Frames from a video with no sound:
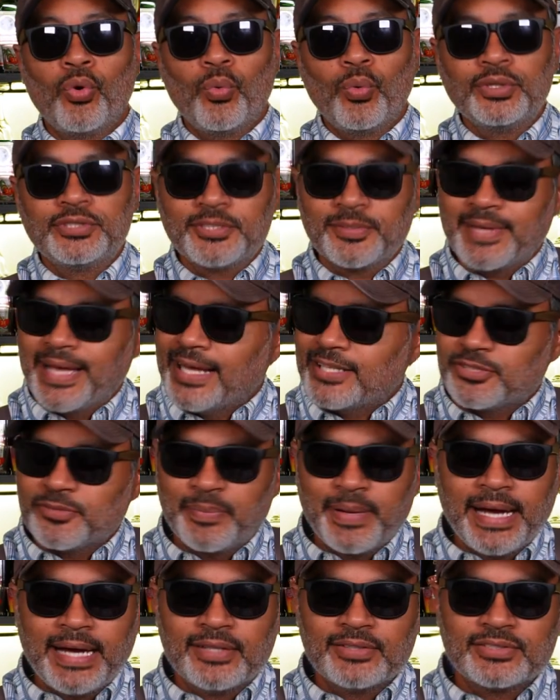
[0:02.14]
What's up, gals and
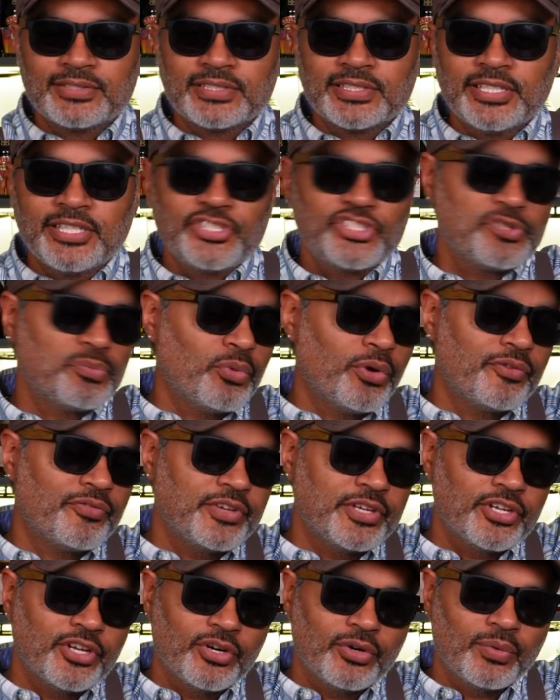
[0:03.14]
pals? It's your boy
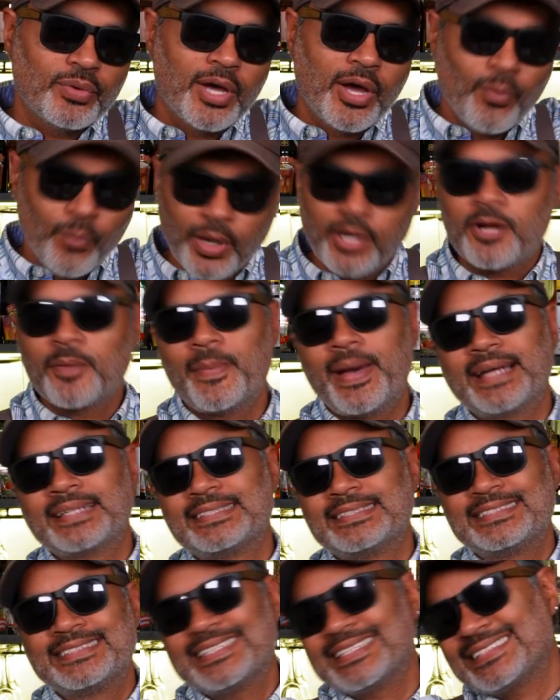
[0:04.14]
Vino, and welcome back
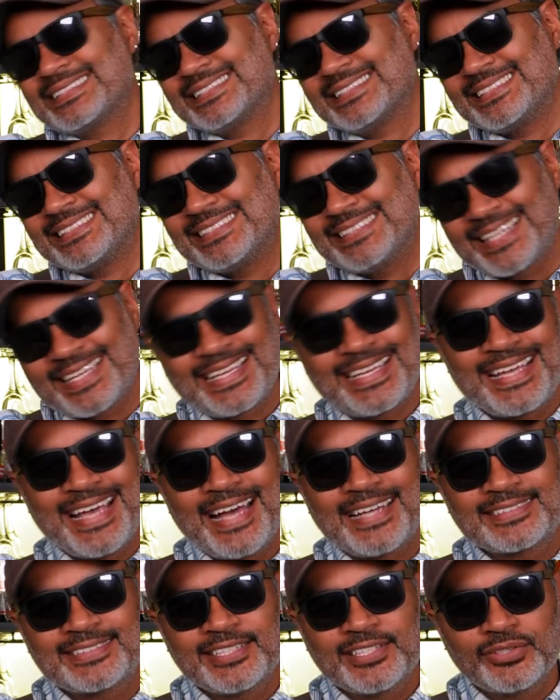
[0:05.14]
to 60-Second
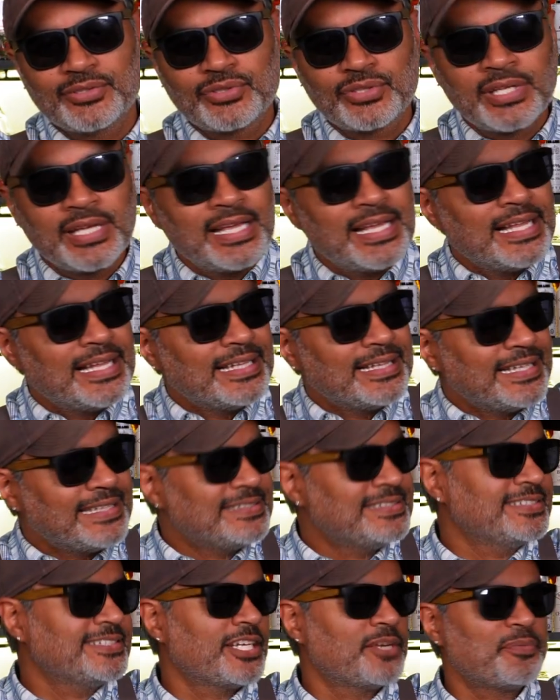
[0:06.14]
Cocktails.
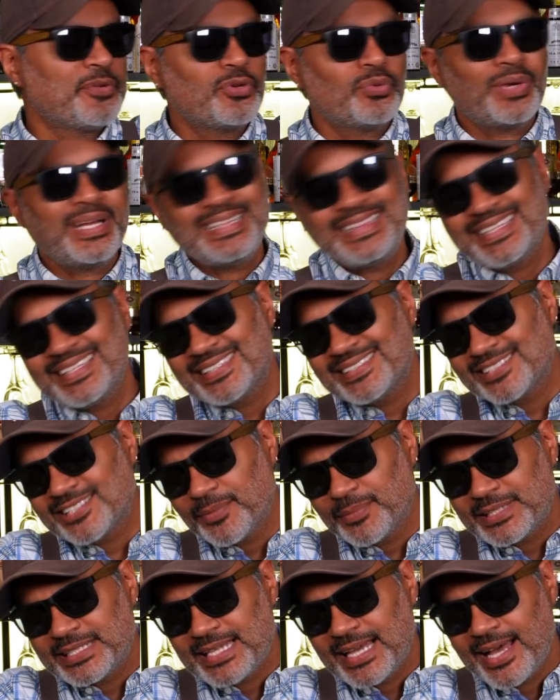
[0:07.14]
Ladies and gentlemen, when I think of the
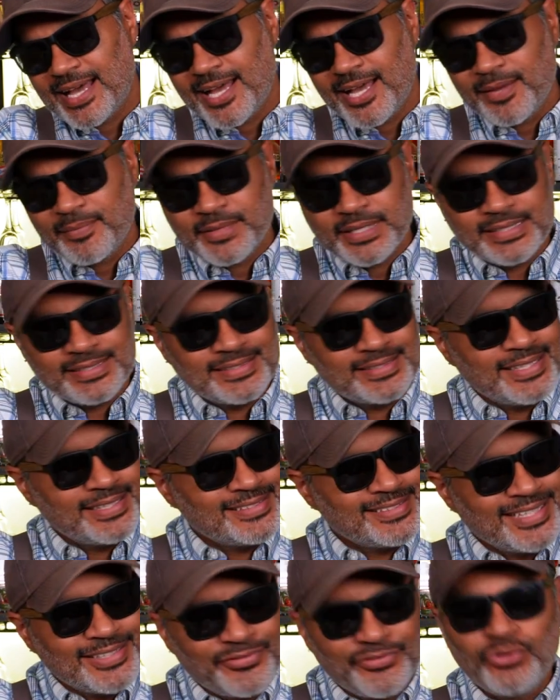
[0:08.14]
summertime,
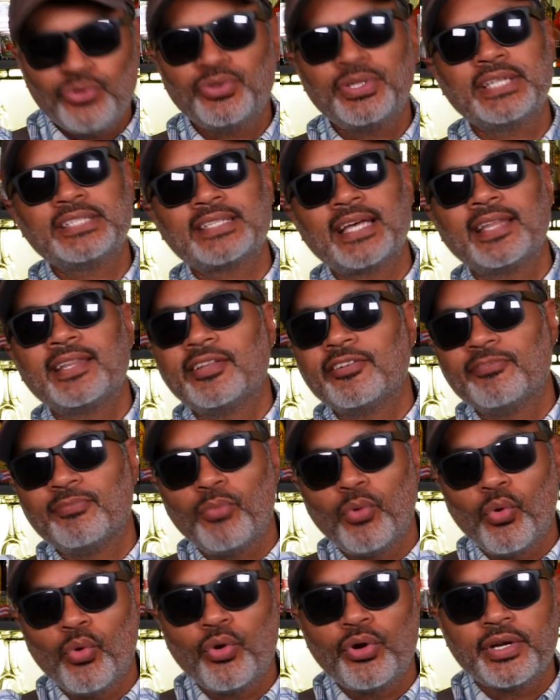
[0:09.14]
there's few things I love
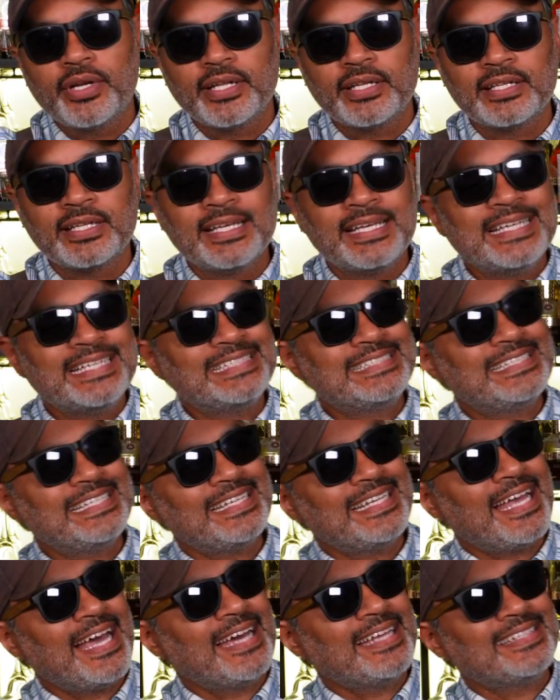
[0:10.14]
more than
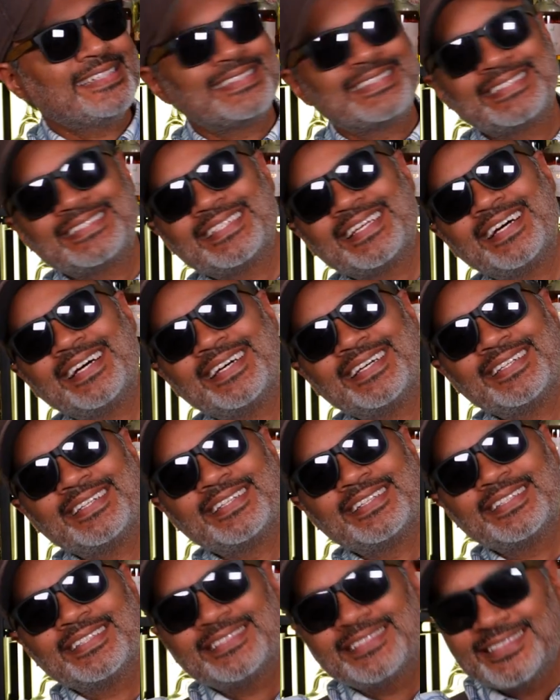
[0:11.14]
sitting out in the
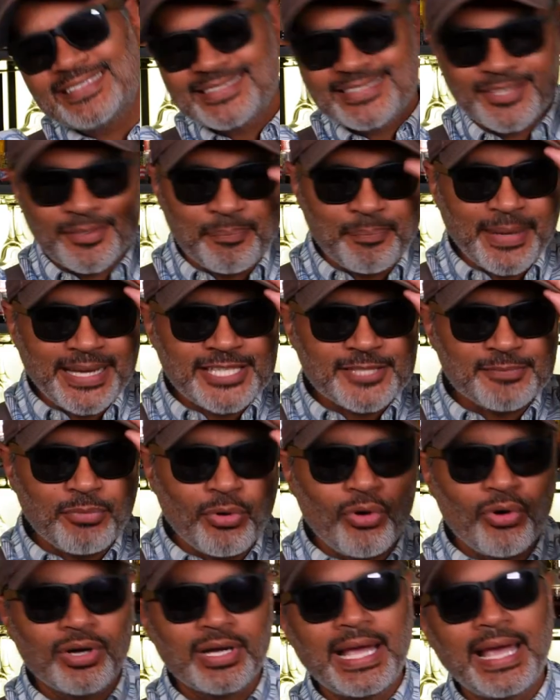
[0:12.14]
sun, listening to the
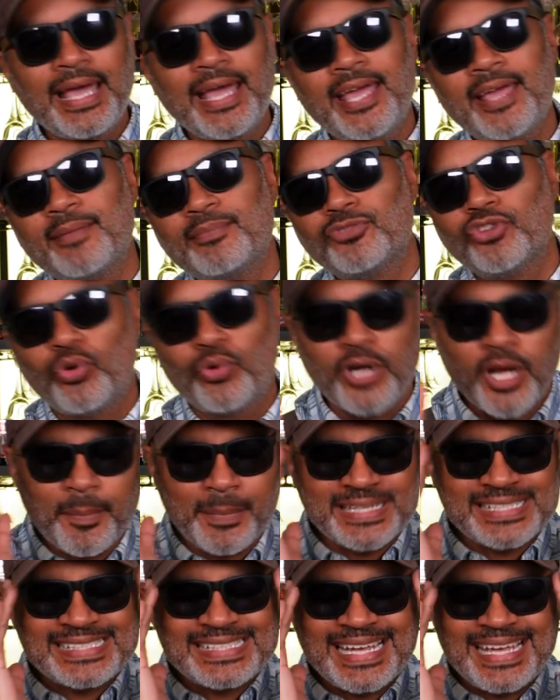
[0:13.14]
baseball game, throwing on
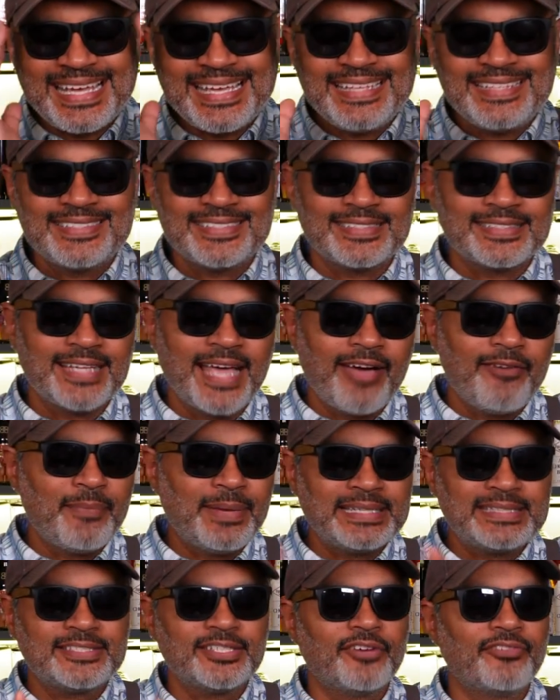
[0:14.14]
my shades, and having
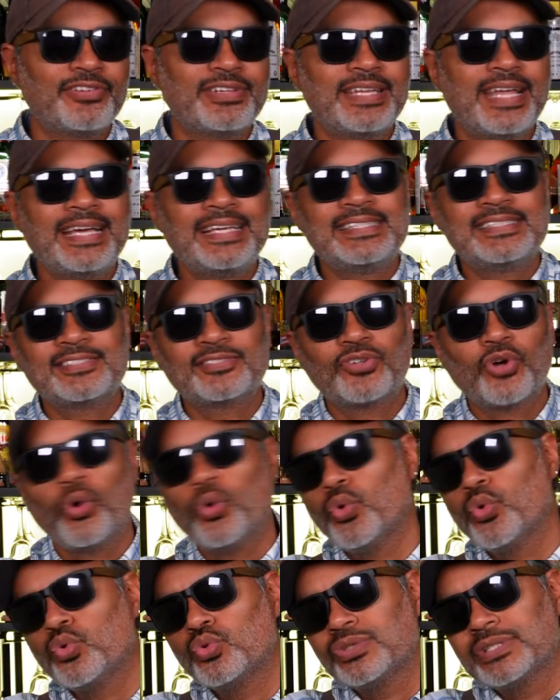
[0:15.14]
myself a nice
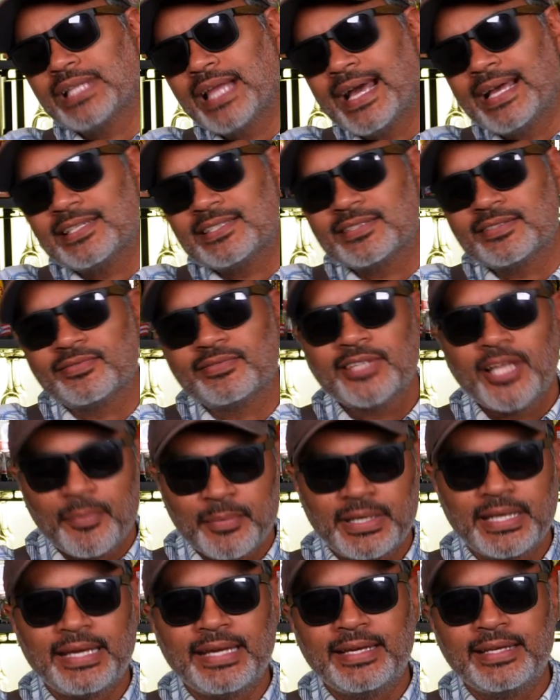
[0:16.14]
cold glass of
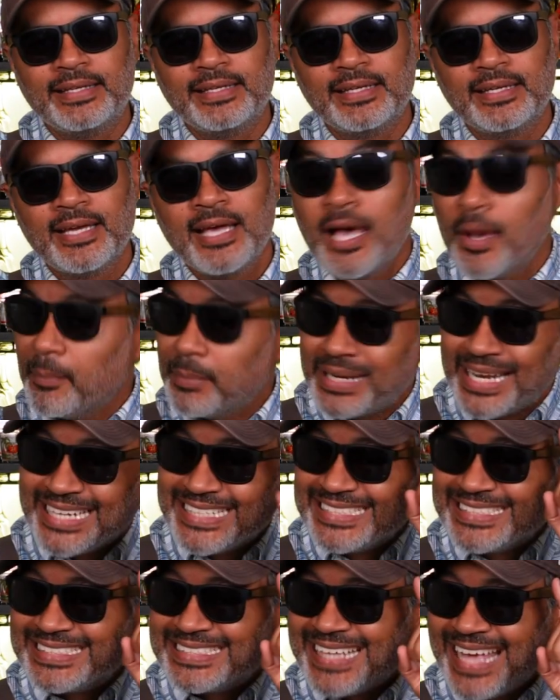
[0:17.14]
lemonade. But not
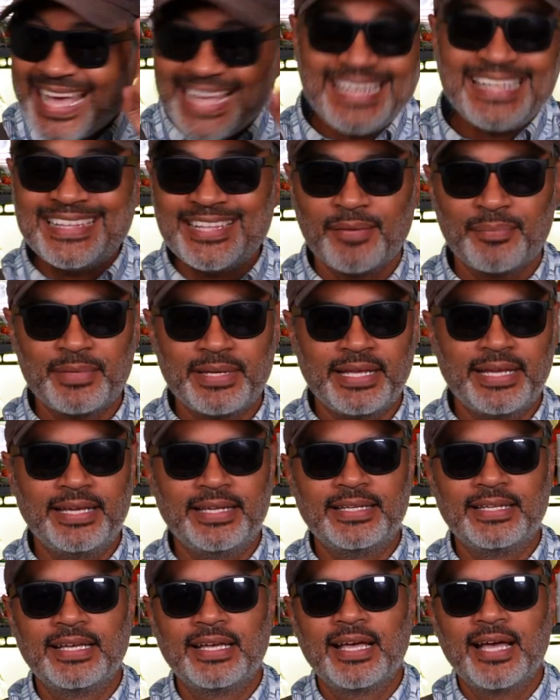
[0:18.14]
just any
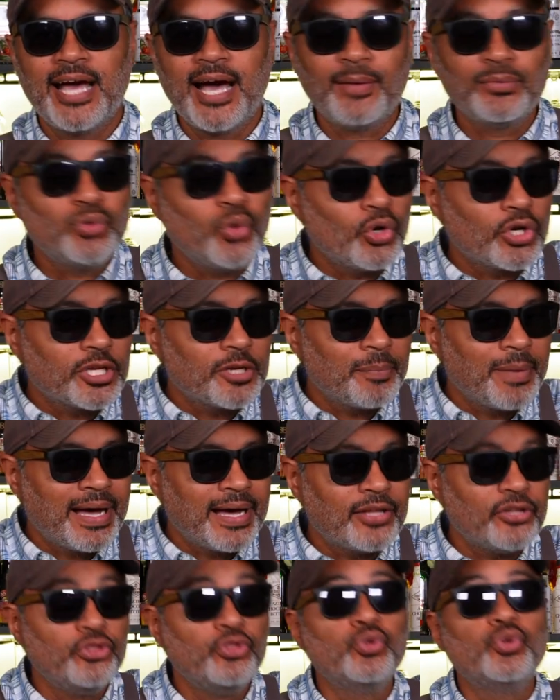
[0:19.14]
lemonade. I'm talking
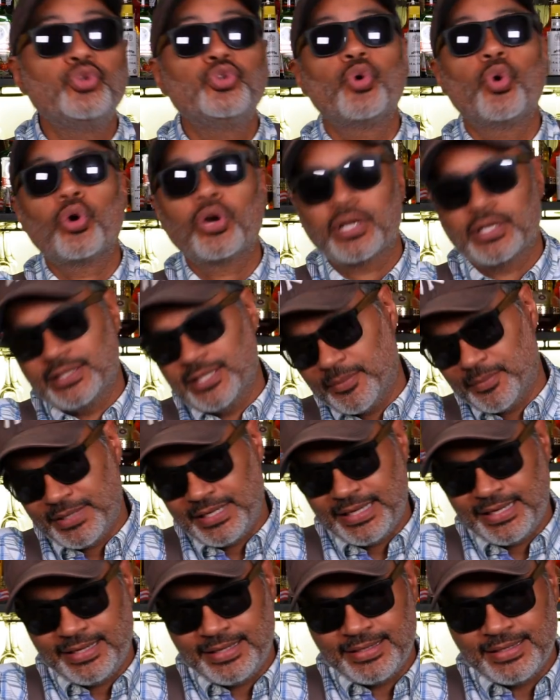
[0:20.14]
about New York
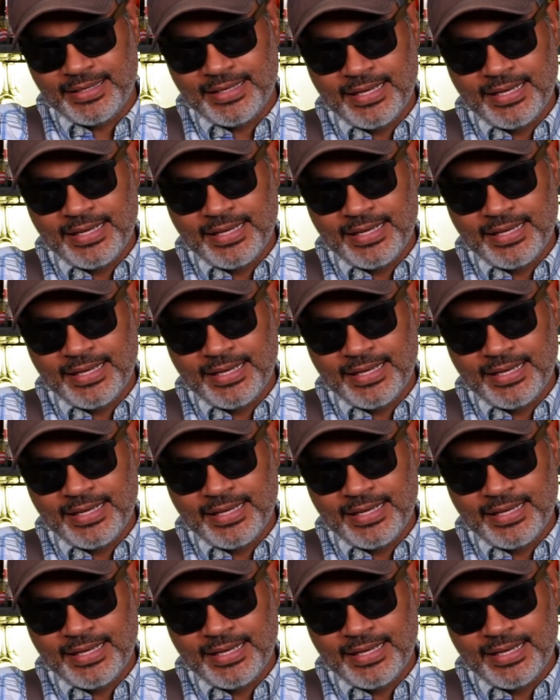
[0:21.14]
lemonade.